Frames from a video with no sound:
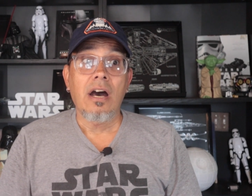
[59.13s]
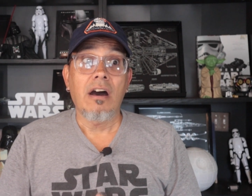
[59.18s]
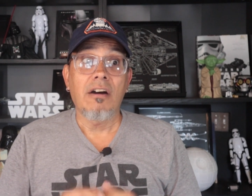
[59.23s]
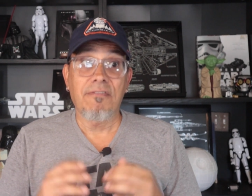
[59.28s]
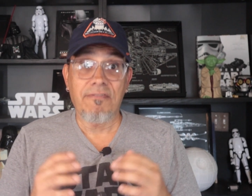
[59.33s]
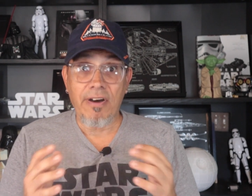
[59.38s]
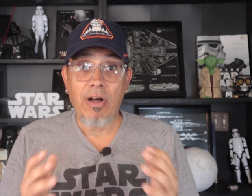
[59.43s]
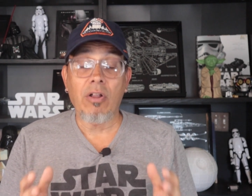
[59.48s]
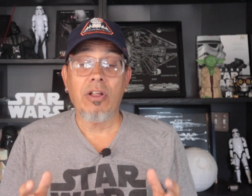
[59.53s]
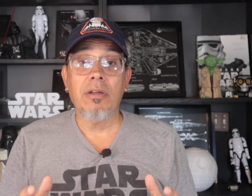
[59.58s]
a
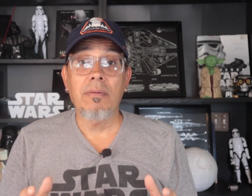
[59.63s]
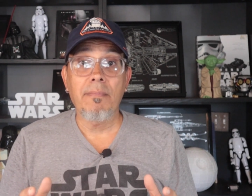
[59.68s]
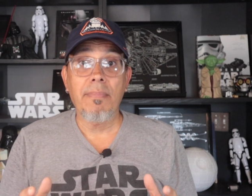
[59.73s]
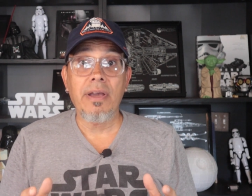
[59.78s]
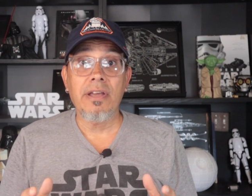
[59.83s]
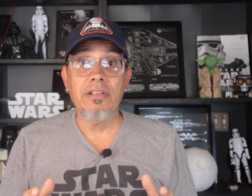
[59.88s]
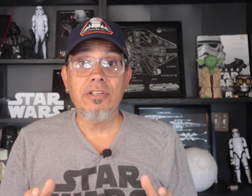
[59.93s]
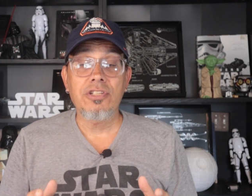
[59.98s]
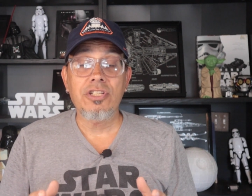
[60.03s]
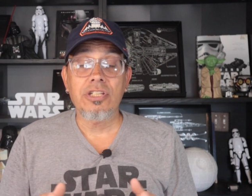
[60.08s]
Falcon
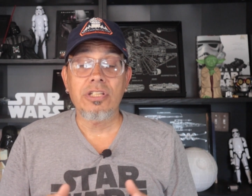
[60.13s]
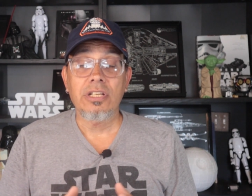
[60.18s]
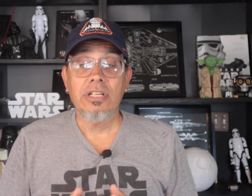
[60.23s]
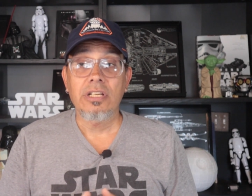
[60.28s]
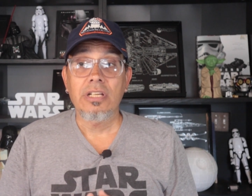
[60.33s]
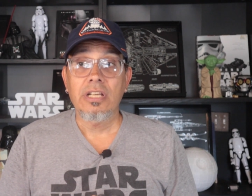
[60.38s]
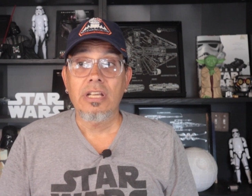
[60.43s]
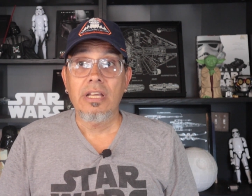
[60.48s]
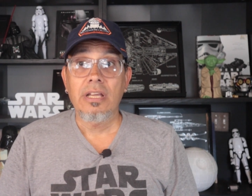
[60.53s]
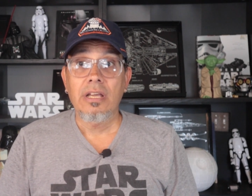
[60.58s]
bench.
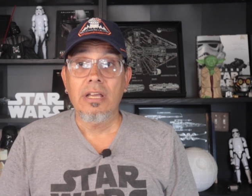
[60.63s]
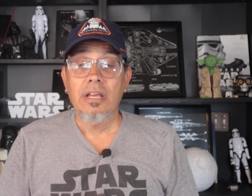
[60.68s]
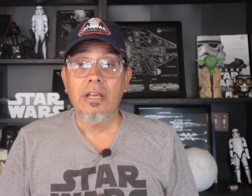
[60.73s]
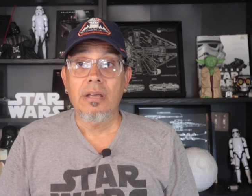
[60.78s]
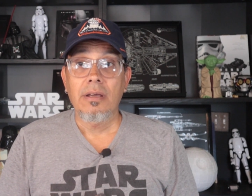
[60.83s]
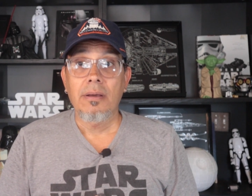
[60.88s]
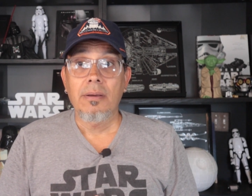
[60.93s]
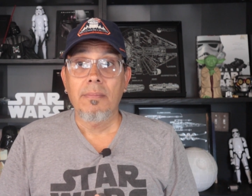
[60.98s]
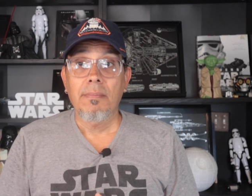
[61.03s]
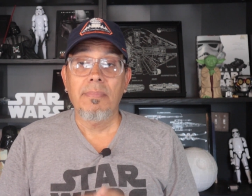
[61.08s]

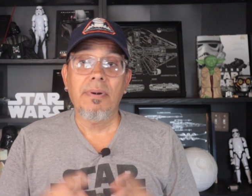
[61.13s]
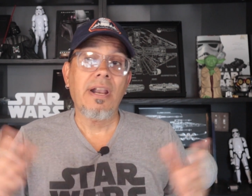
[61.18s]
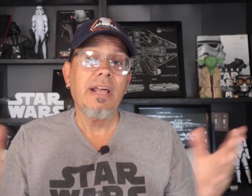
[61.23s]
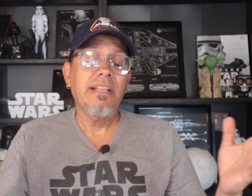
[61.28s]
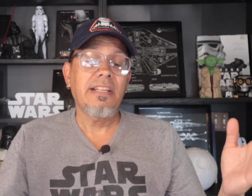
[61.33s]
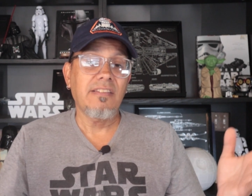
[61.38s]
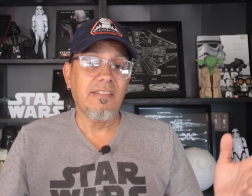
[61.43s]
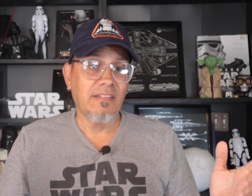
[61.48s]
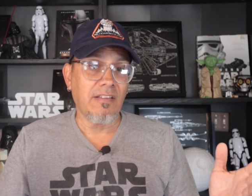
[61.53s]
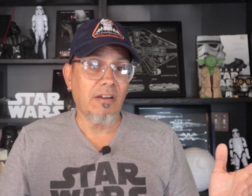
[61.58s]
But I
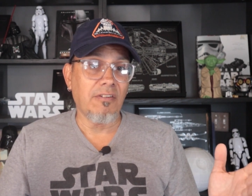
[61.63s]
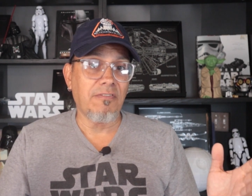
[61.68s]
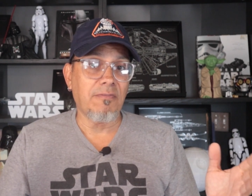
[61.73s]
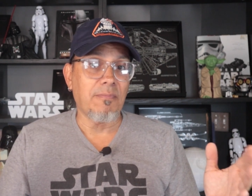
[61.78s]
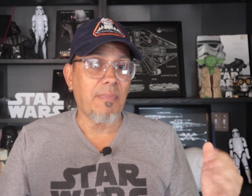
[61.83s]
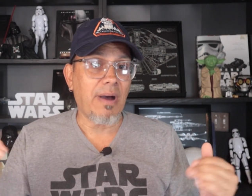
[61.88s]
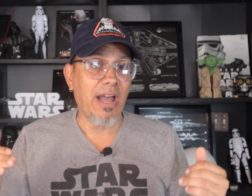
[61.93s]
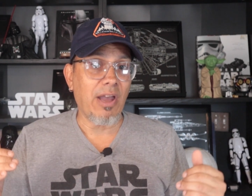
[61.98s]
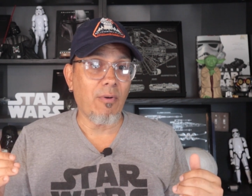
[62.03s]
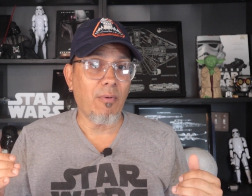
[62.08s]
did stuff
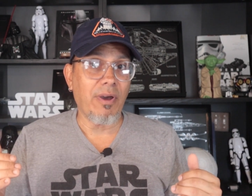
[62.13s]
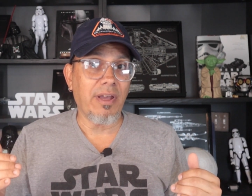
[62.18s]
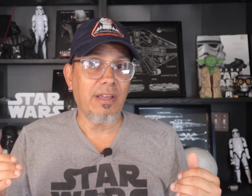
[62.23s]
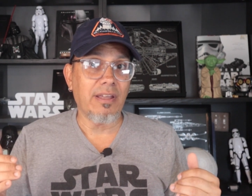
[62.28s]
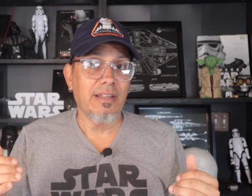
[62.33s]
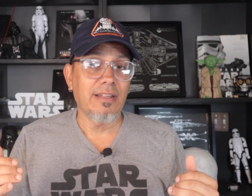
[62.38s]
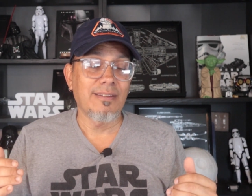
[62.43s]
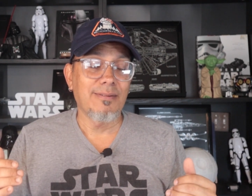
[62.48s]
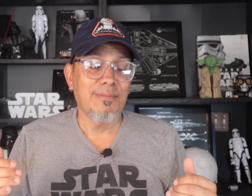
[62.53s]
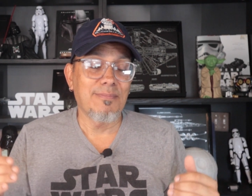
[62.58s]
my
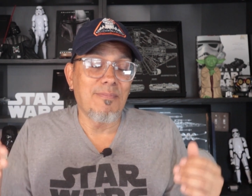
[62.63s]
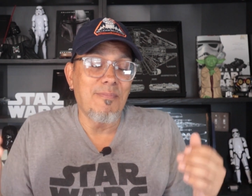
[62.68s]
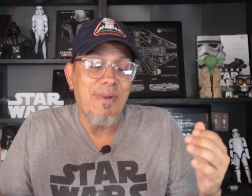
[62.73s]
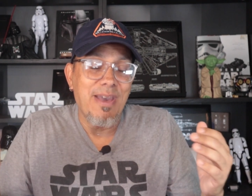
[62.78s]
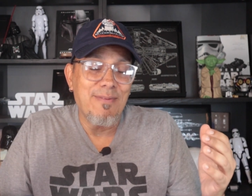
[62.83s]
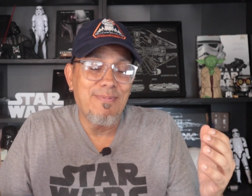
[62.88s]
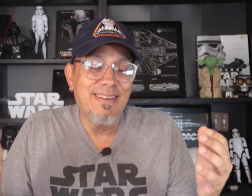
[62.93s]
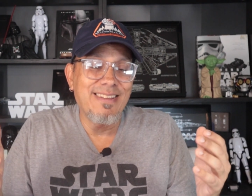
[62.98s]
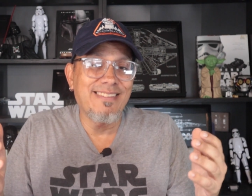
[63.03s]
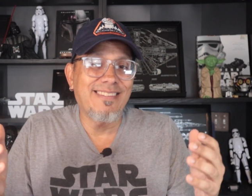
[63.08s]
way.
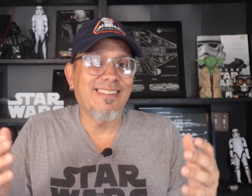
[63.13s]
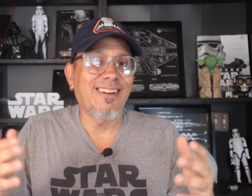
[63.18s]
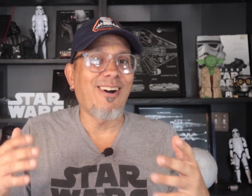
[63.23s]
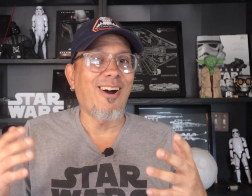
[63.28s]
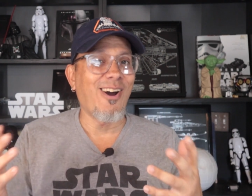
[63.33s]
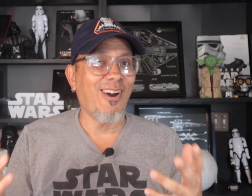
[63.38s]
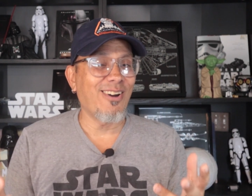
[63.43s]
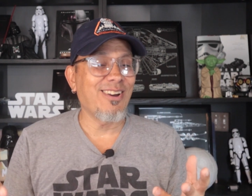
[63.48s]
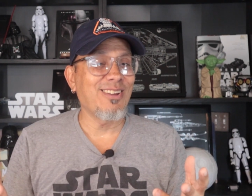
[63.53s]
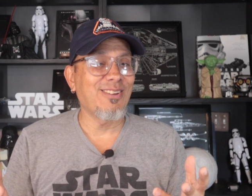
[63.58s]
Maybe it's the
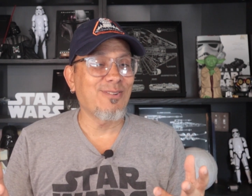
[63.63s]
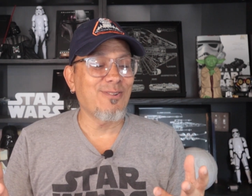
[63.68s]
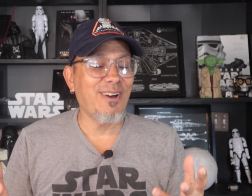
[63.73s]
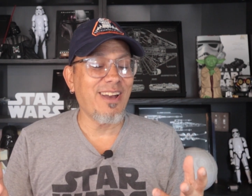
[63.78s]
hardest